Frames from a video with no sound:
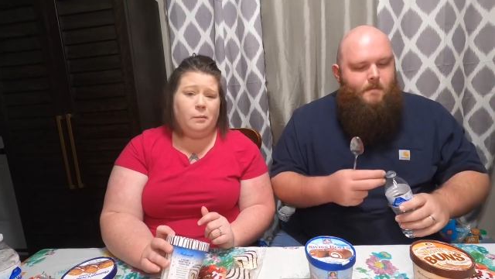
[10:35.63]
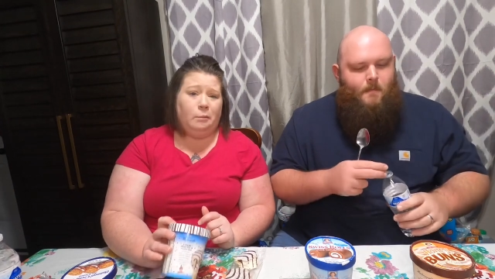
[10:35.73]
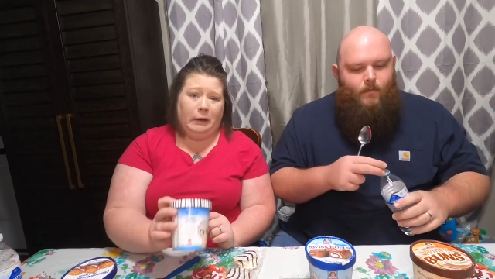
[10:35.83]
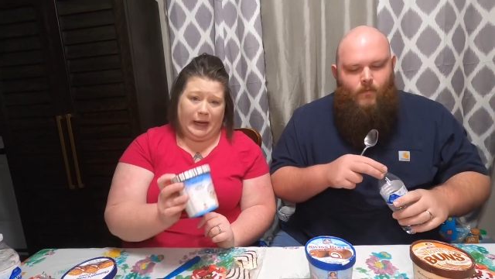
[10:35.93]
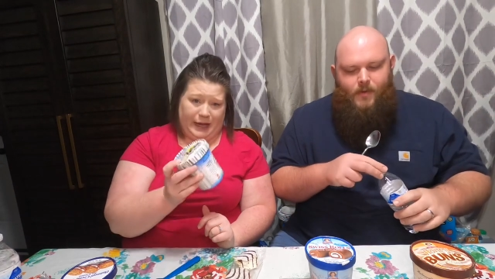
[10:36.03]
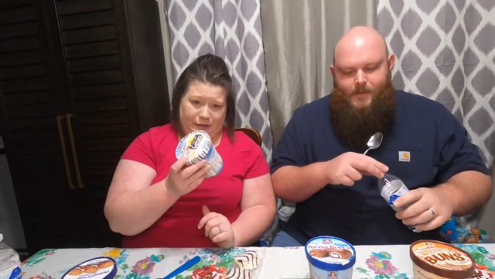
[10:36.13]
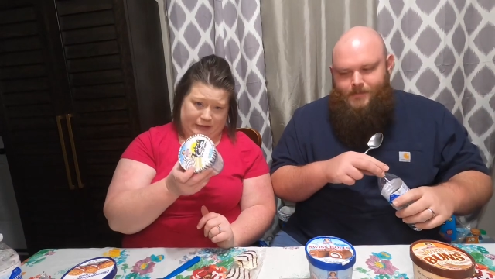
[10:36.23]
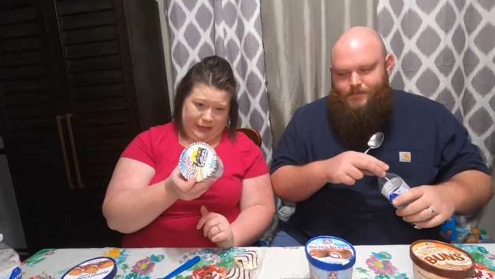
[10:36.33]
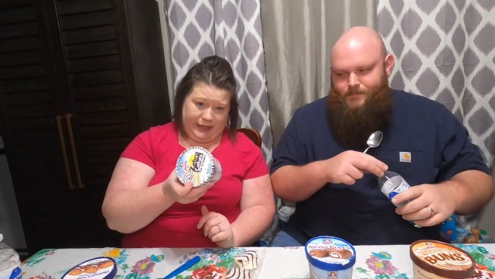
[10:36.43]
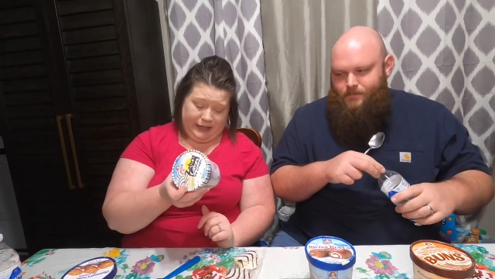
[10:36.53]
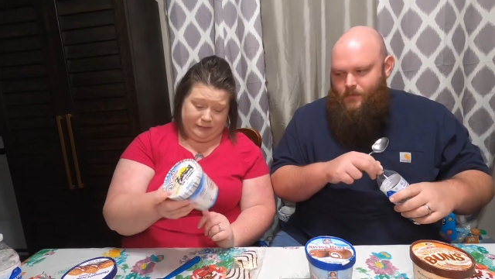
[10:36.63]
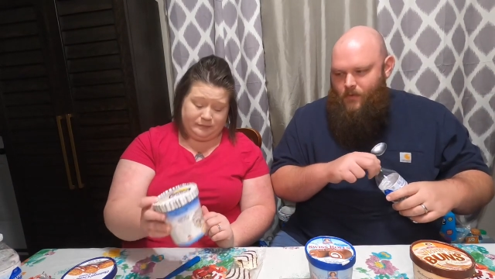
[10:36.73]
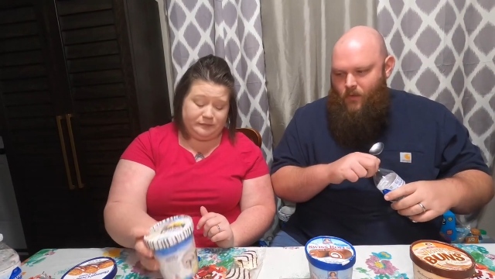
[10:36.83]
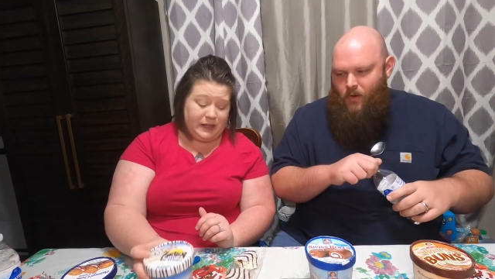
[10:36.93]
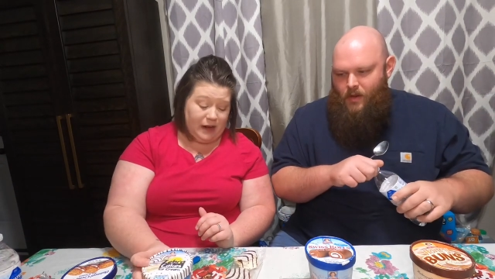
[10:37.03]
Speaker 1: but I don't like it.
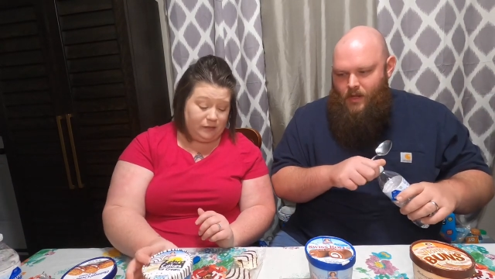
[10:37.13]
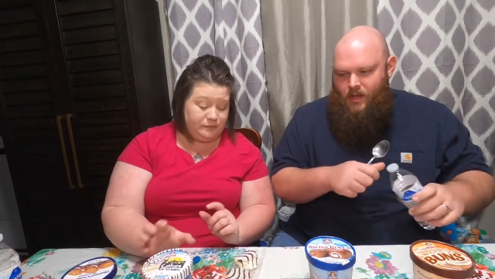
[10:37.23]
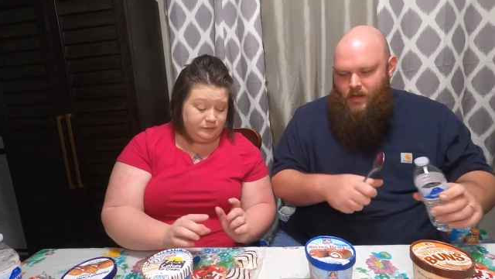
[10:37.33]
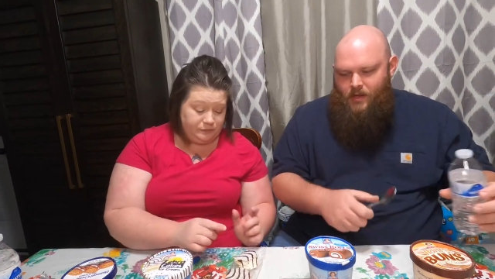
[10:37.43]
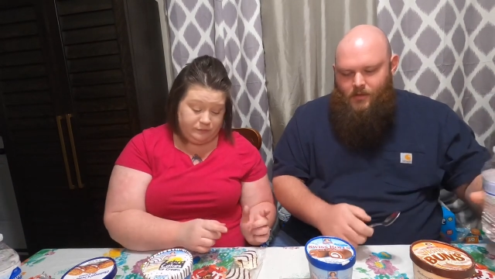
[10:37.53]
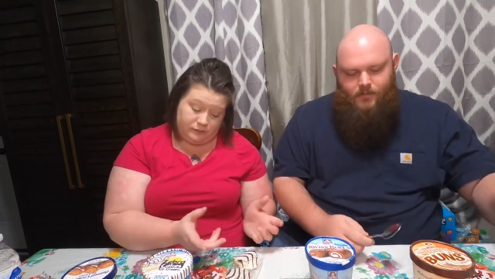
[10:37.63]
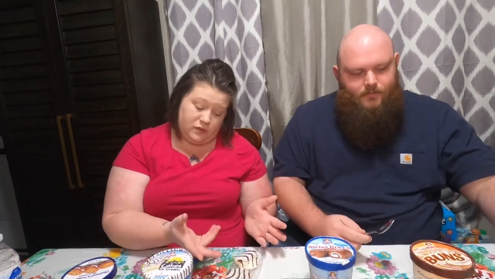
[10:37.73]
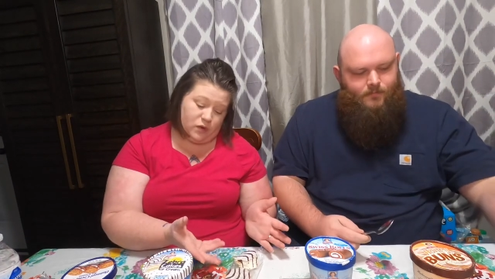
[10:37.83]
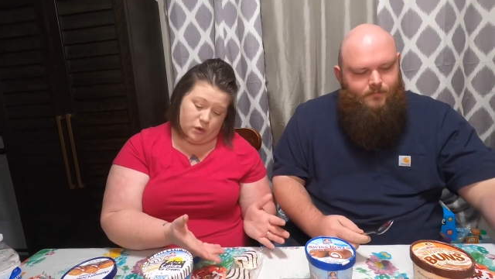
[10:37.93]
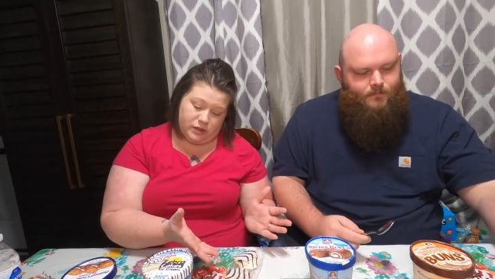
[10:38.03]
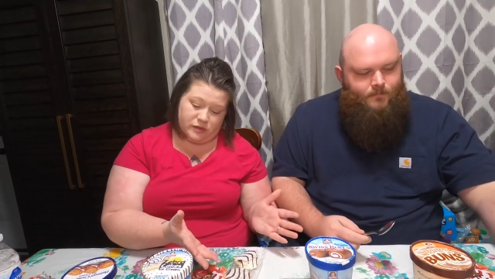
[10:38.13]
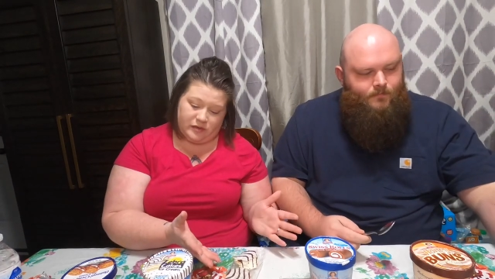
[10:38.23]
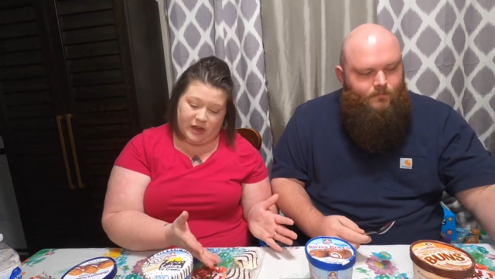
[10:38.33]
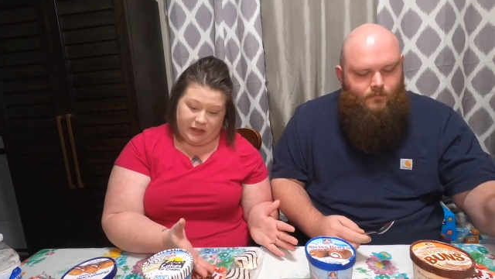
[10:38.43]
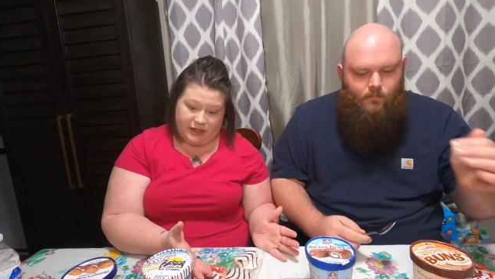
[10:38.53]
Now, of course,
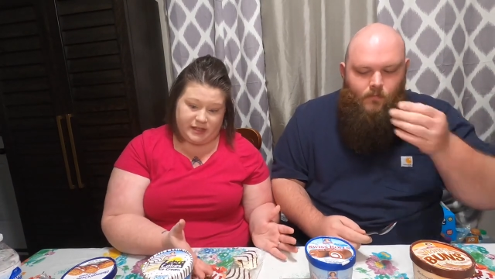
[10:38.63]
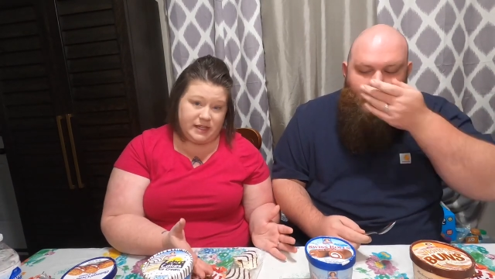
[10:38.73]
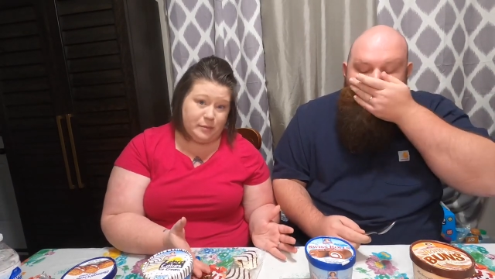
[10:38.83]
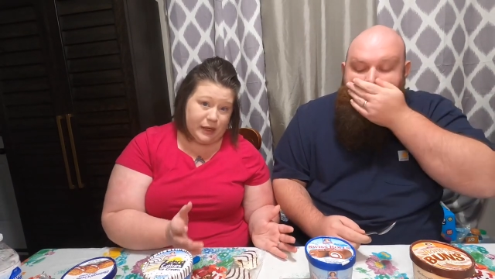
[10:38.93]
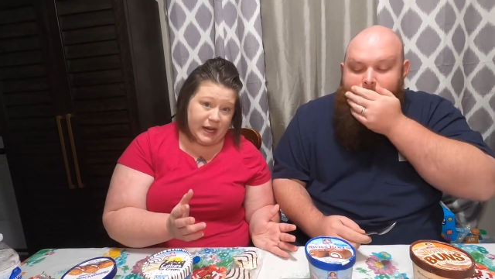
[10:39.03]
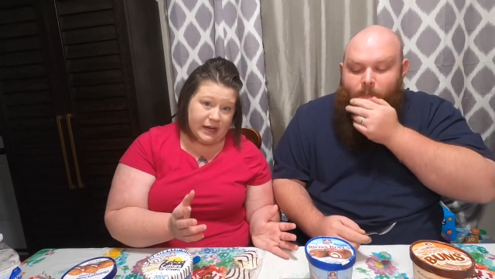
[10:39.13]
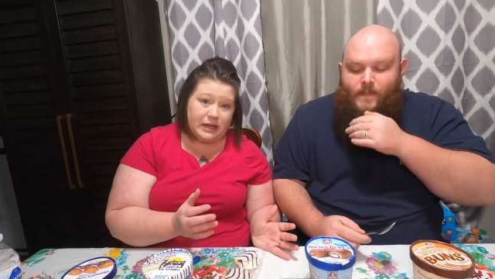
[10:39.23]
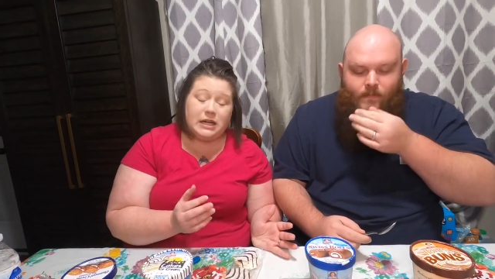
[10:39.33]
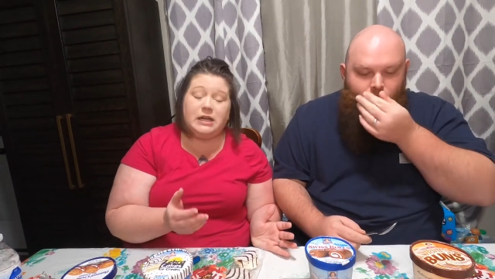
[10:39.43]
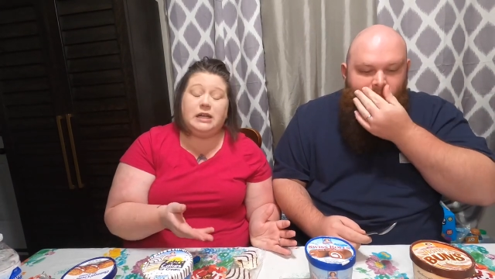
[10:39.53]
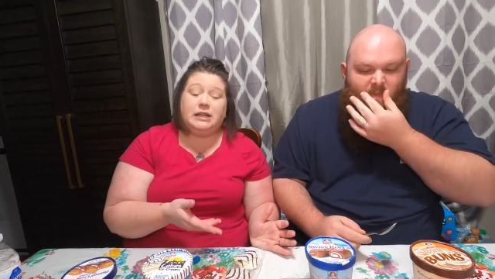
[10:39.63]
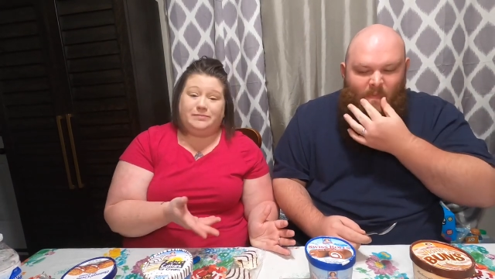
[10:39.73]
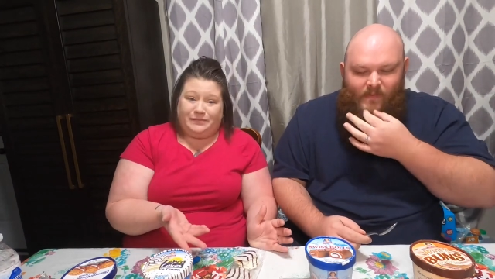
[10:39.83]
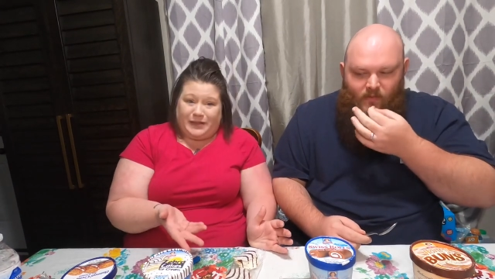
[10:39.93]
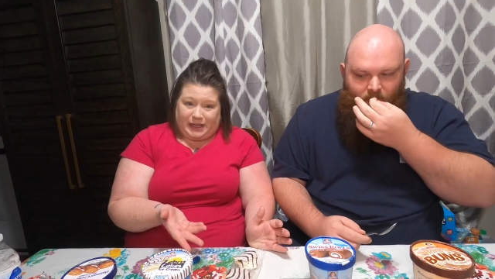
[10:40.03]
I like a zebra cake.
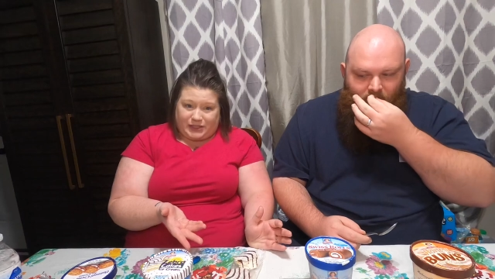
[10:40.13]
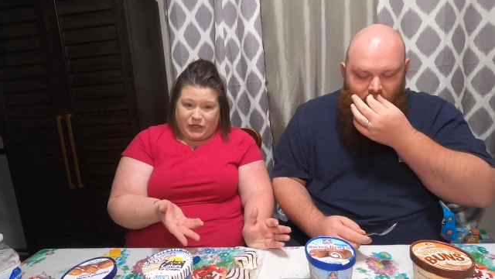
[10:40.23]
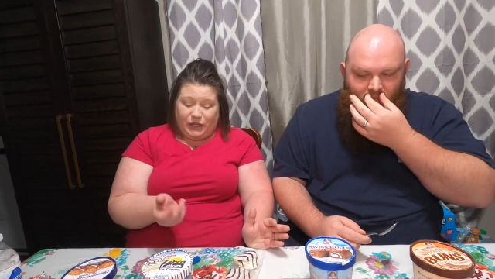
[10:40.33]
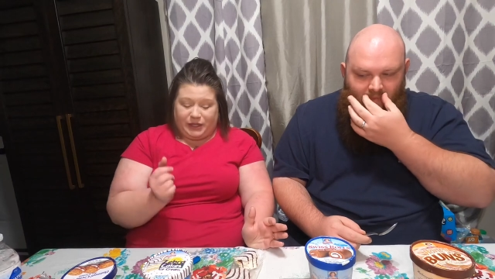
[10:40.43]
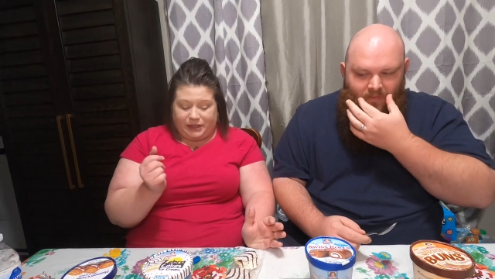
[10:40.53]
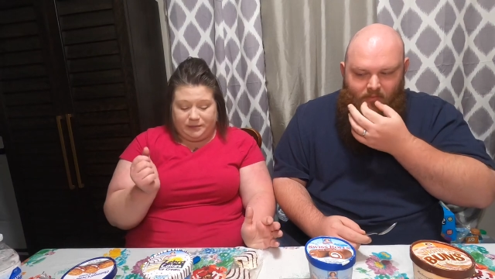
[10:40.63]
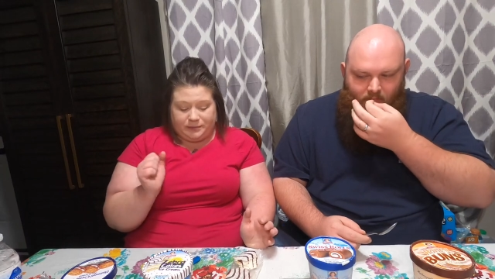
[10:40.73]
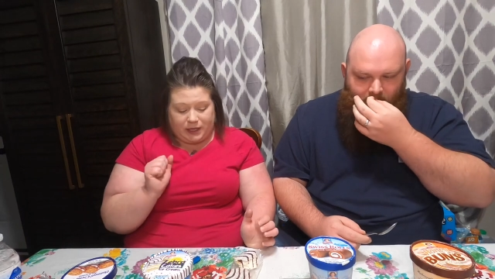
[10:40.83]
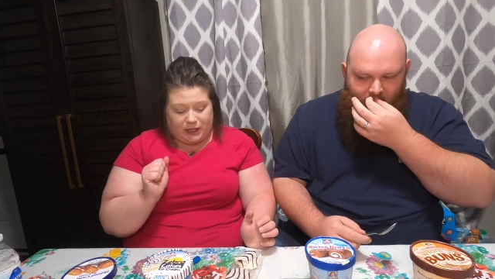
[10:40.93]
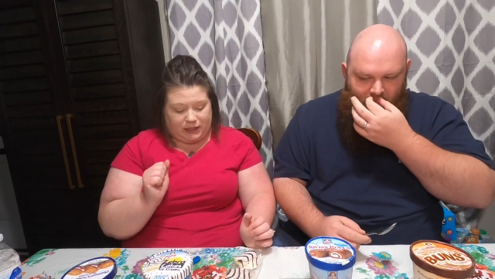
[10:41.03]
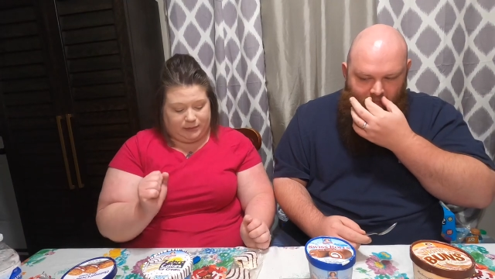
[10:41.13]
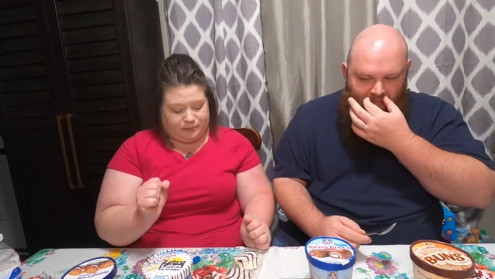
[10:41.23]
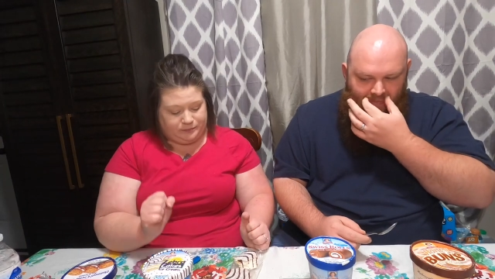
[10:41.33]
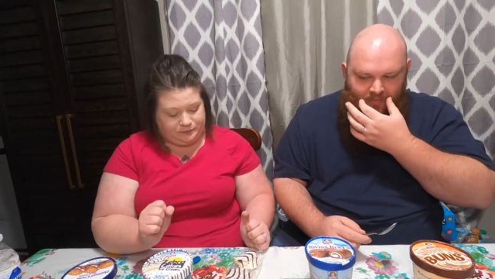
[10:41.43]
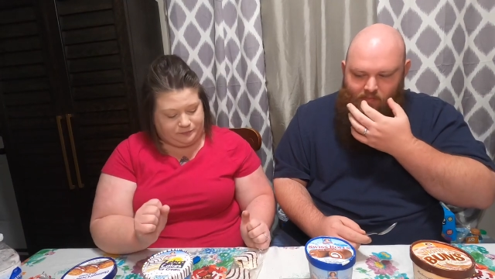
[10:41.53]
That's good. I'd